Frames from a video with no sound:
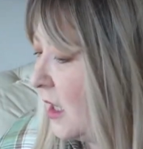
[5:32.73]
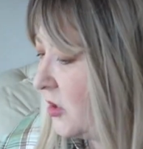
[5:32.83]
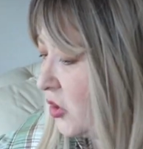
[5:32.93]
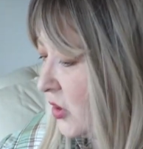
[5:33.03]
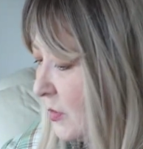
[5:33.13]

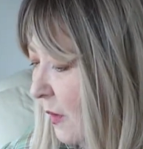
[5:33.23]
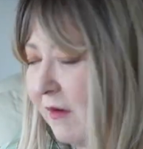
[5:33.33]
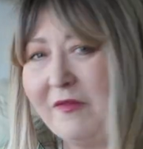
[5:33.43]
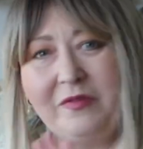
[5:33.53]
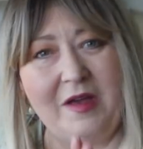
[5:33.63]
It's just
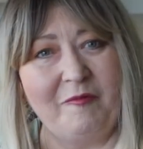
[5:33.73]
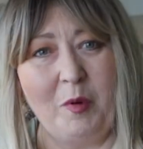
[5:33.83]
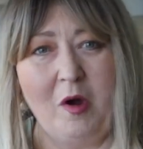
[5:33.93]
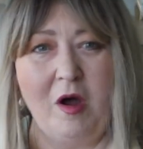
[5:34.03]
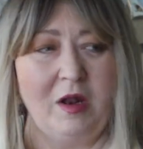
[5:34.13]
where I've, I've
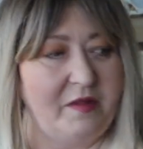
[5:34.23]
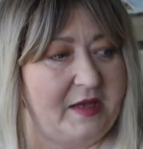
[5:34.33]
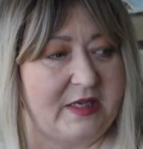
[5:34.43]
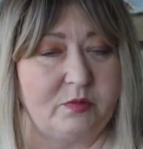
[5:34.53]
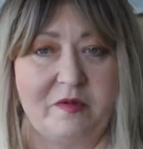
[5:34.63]
bought all of
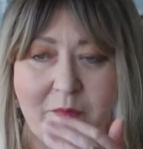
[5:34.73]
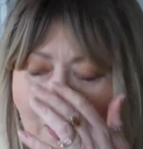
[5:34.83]
these with